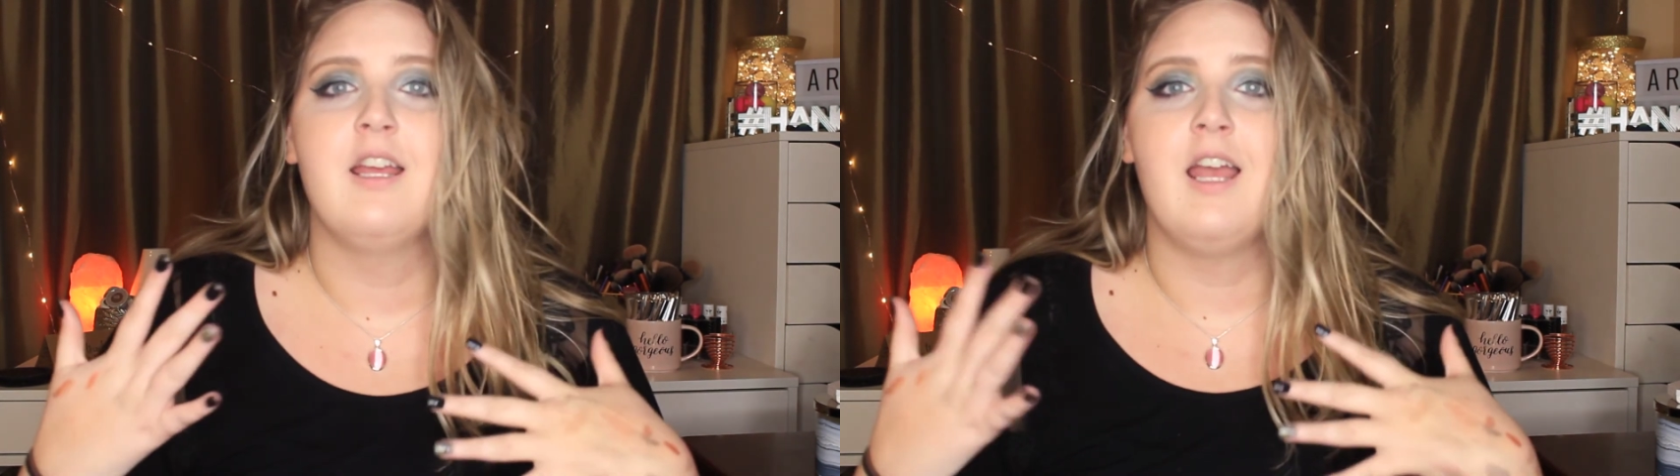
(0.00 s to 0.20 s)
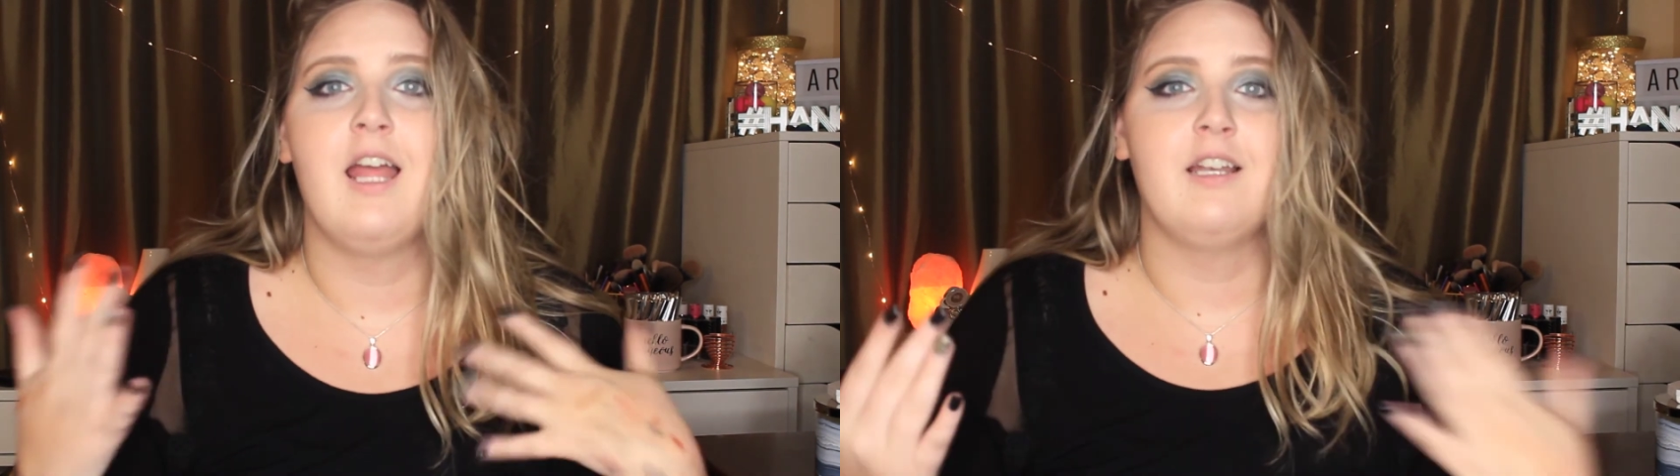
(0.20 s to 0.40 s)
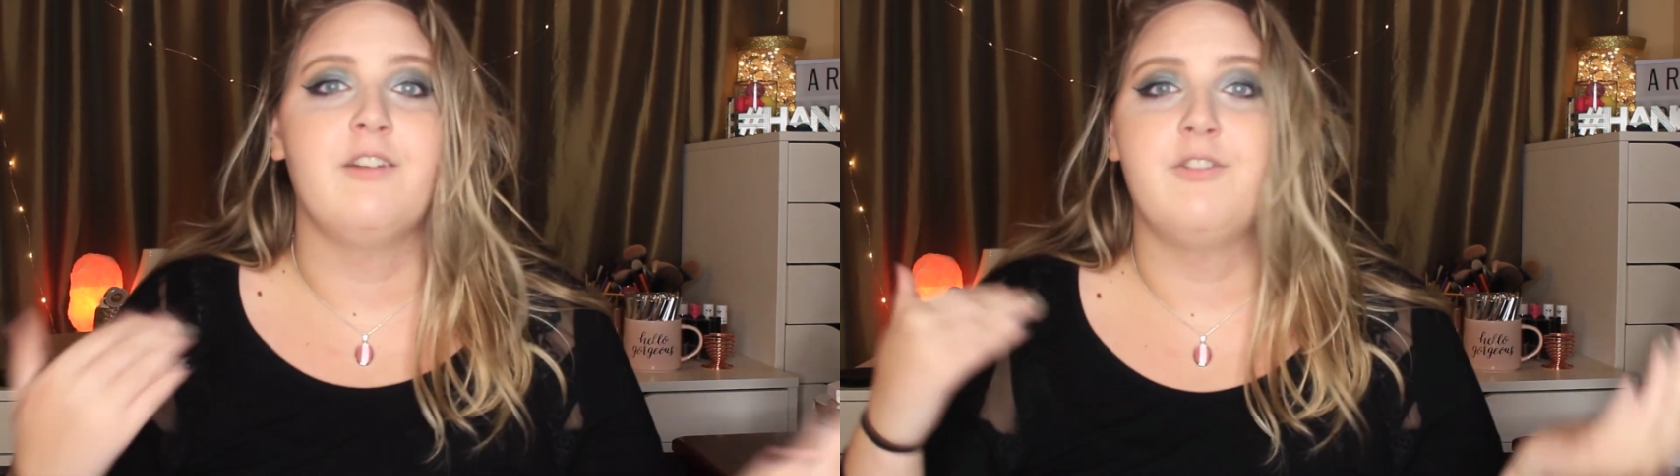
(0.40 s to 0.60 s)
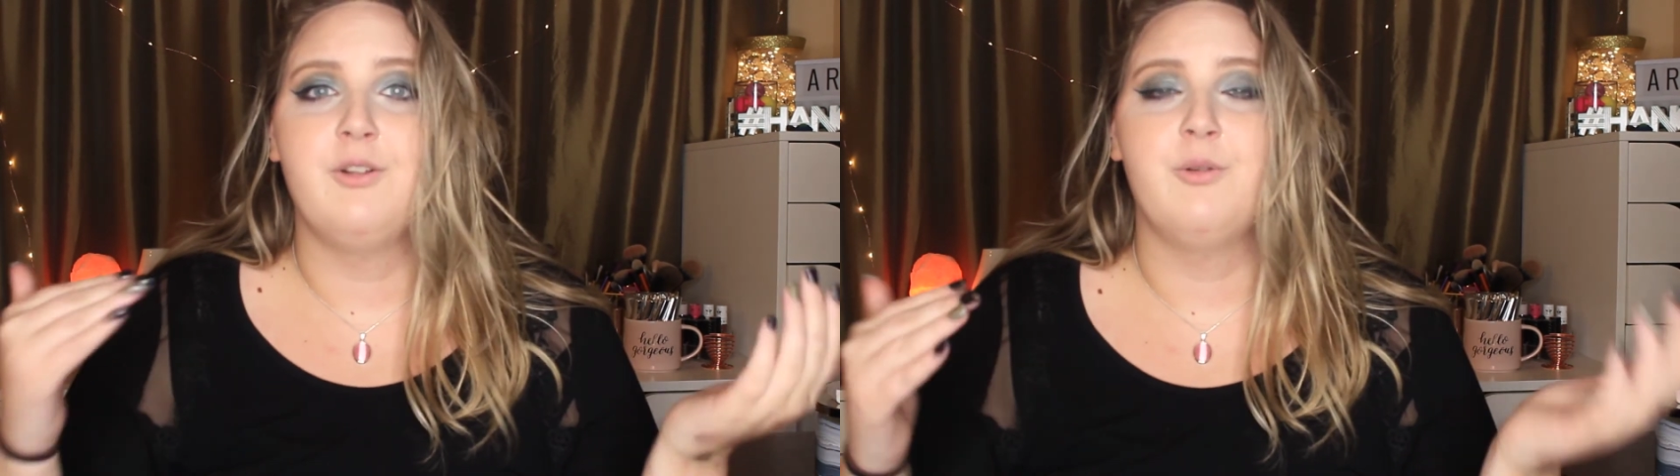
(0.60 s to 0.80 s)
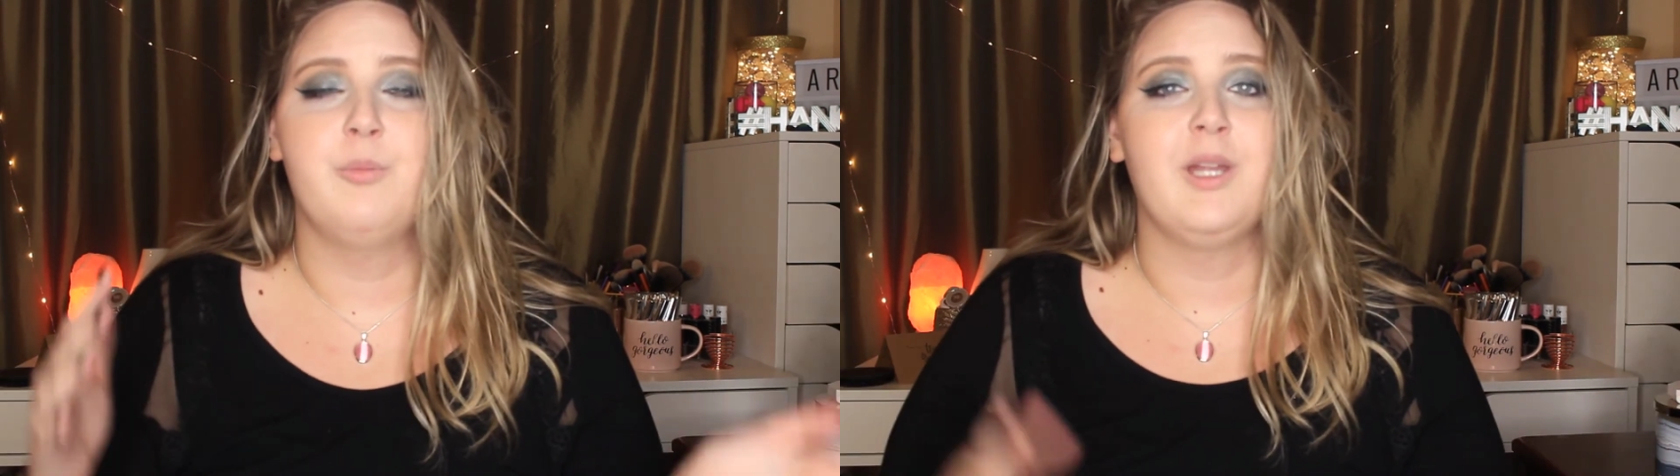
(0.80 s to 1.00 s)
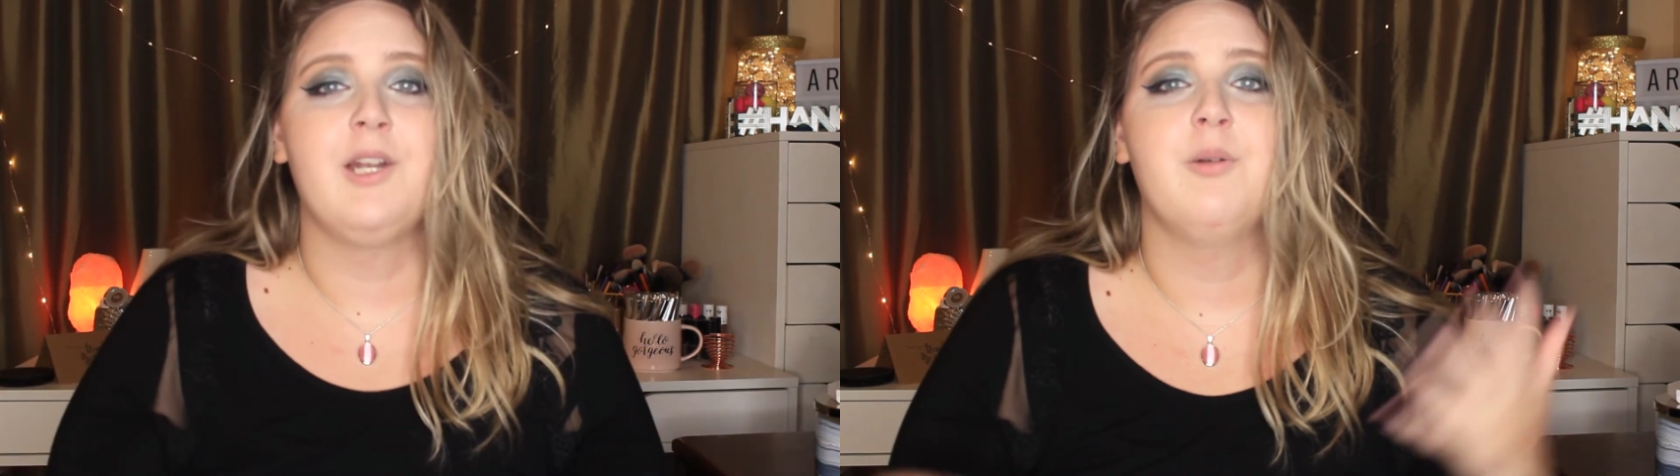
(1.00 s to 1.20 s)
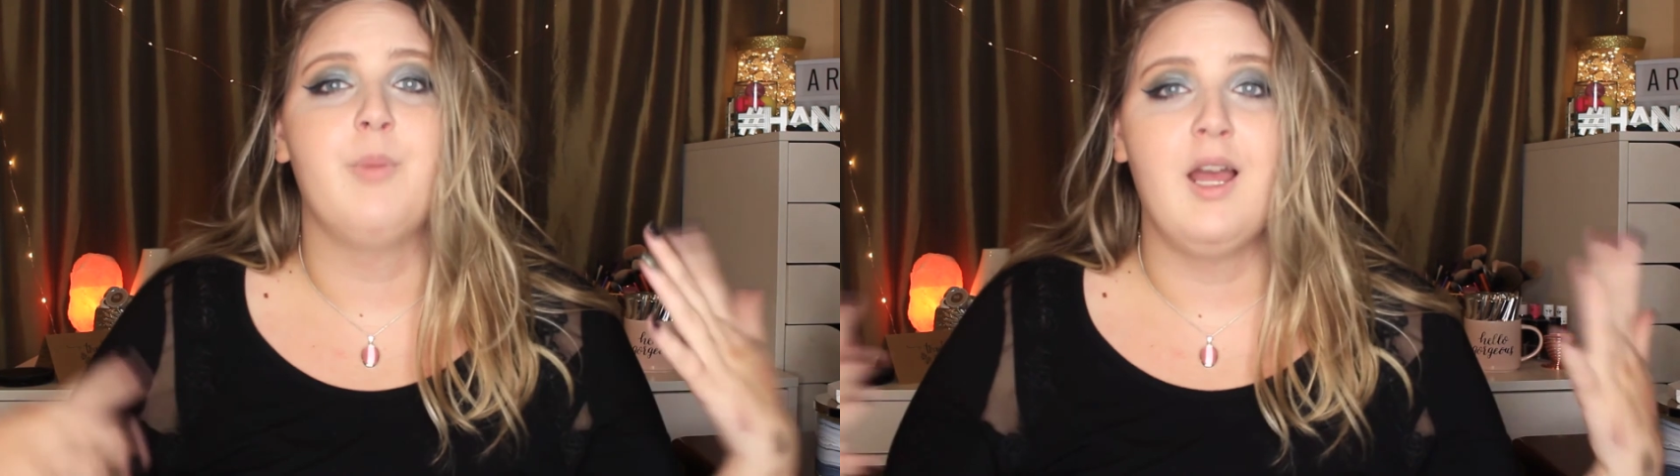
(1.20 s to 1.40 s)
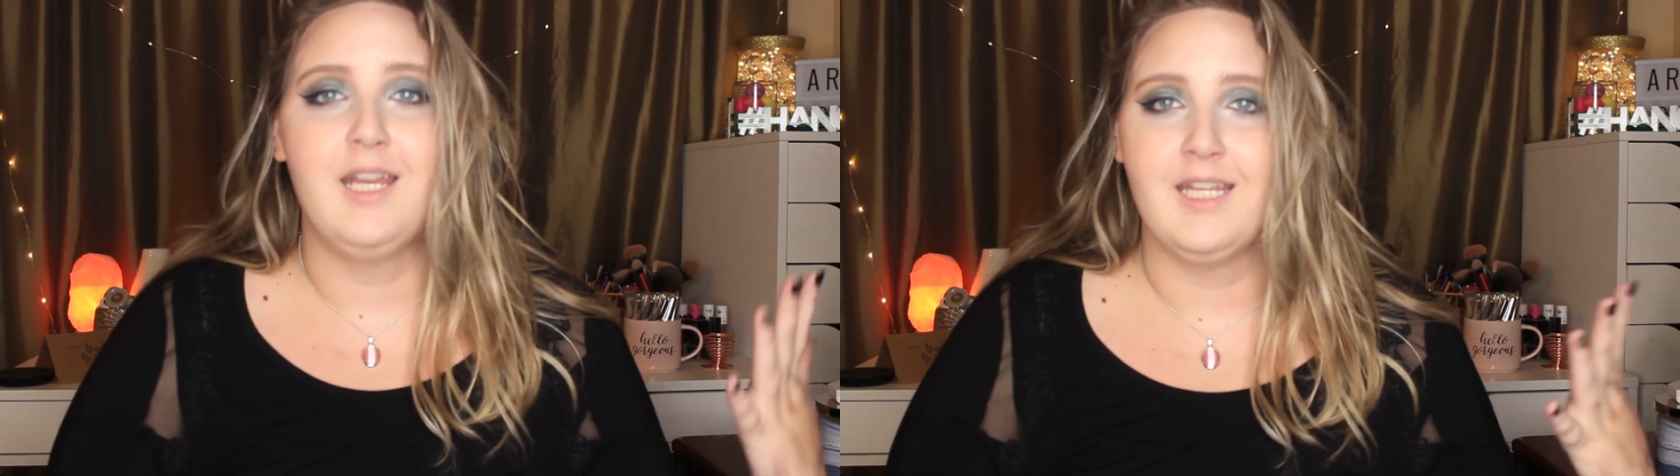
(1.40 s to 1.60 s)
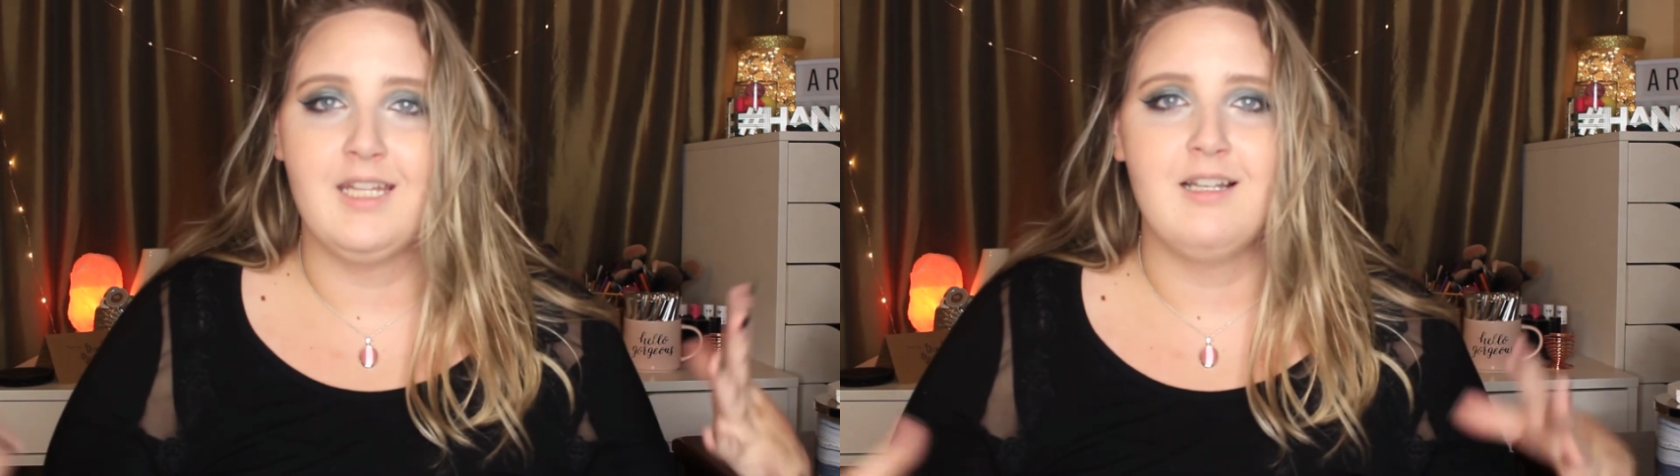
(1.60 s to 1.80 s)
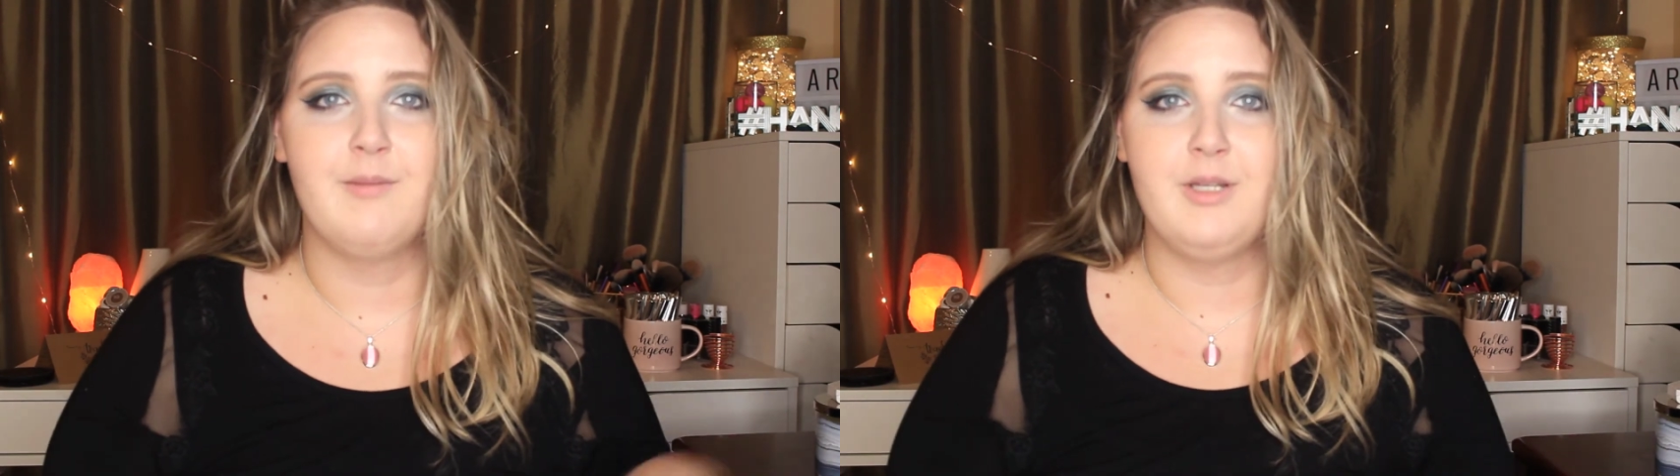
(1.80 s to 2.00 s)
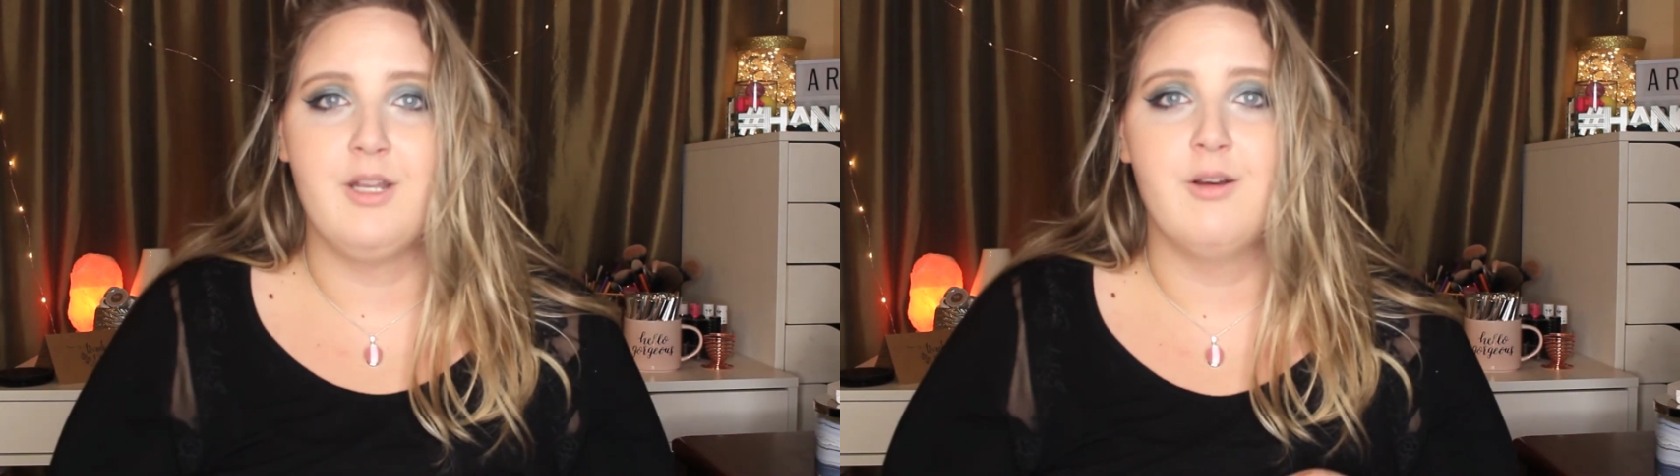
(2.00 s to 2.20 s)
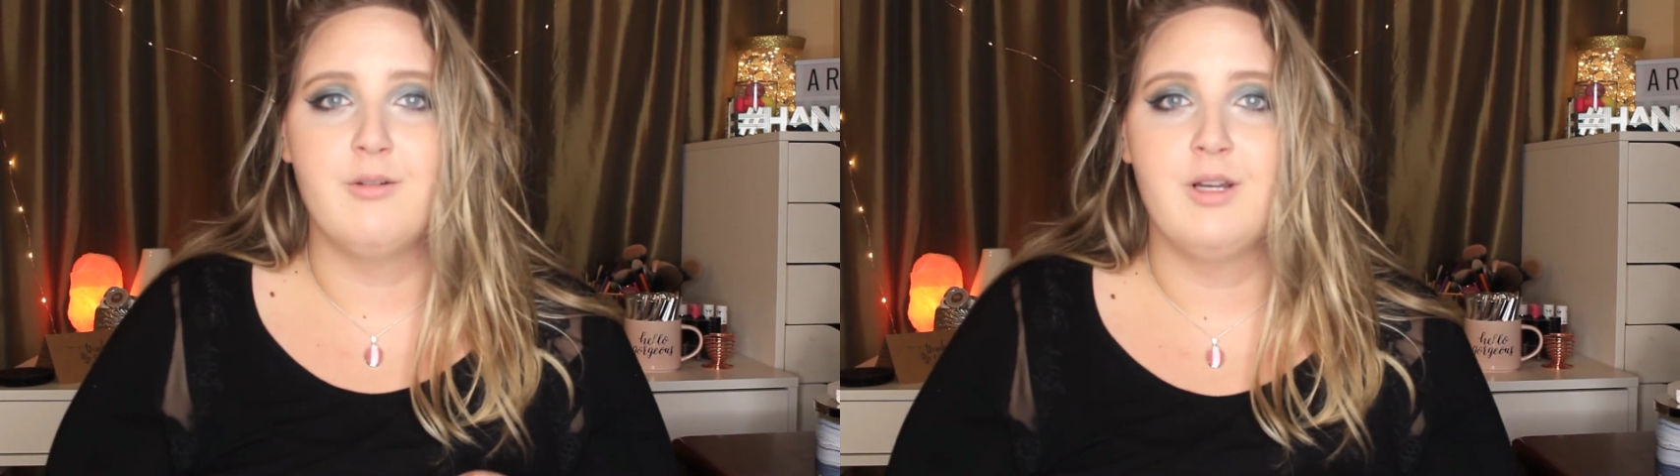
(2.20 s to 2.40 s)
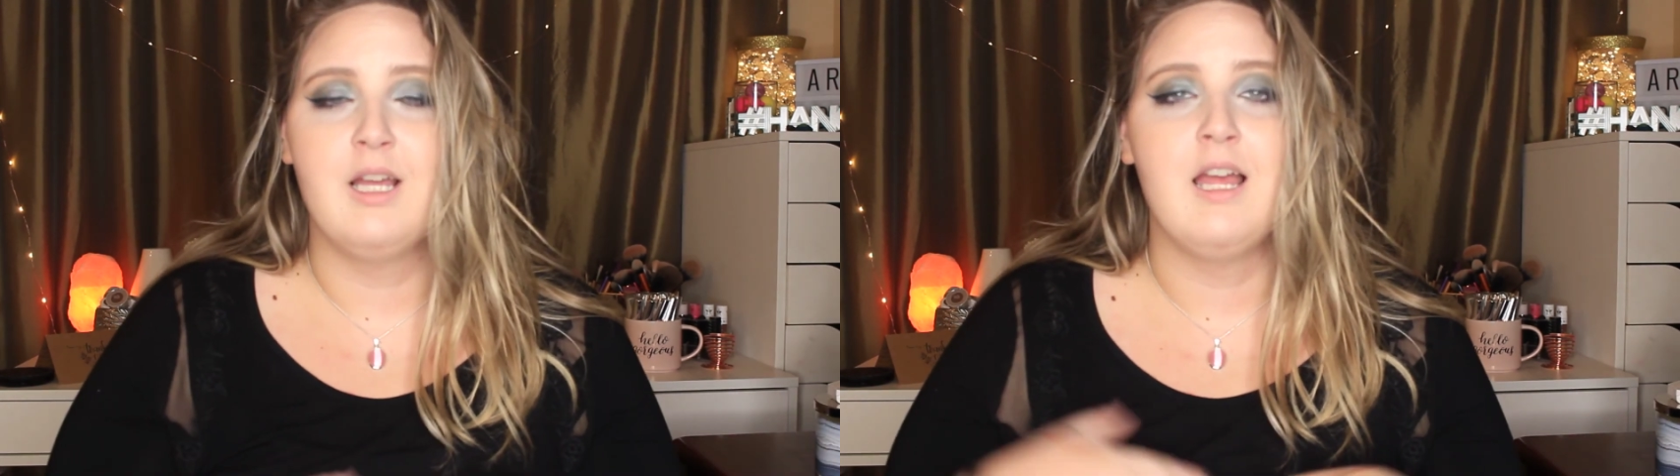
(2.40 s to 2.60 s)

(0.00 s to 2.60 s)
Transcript: And if you plan on buying it, let me know